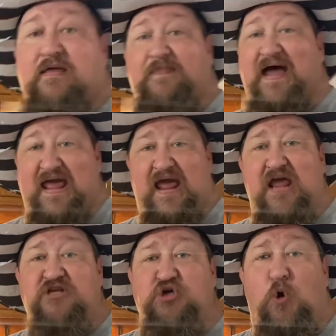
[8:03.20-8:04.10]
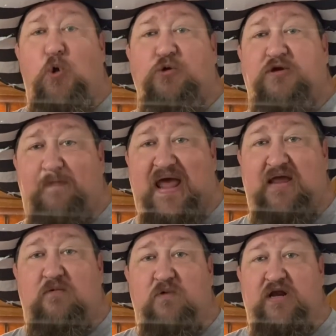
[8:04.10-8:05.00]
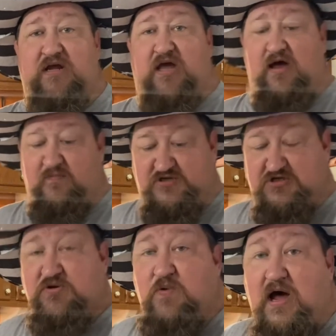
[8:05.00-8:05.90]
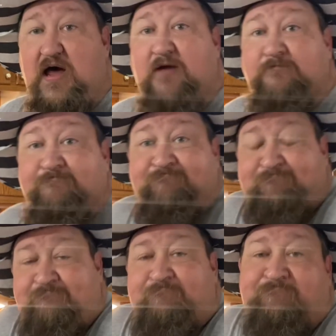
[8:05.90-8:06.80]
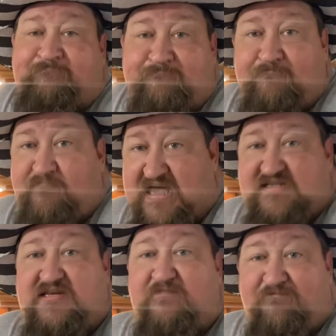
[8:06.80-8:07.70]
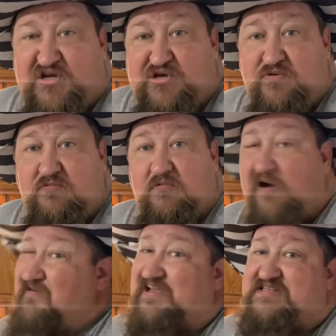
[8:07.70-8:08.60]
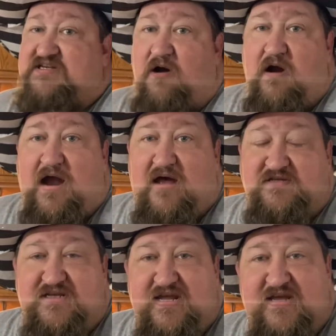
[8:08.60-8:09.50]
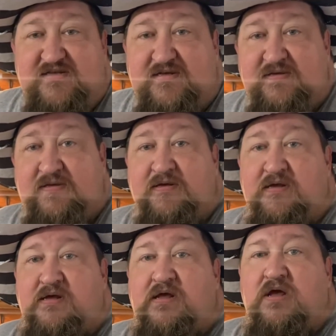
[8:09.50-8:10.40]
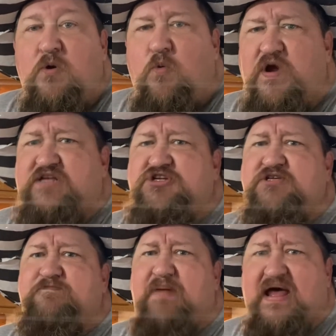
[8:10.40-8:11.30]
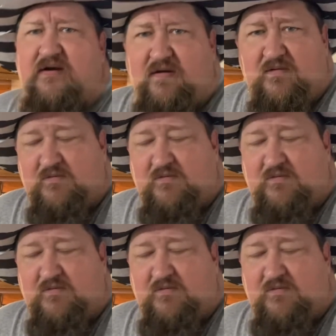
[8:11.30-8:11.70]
The age-old debate when it comes to Mexican food, or at least in our house it is, which is better?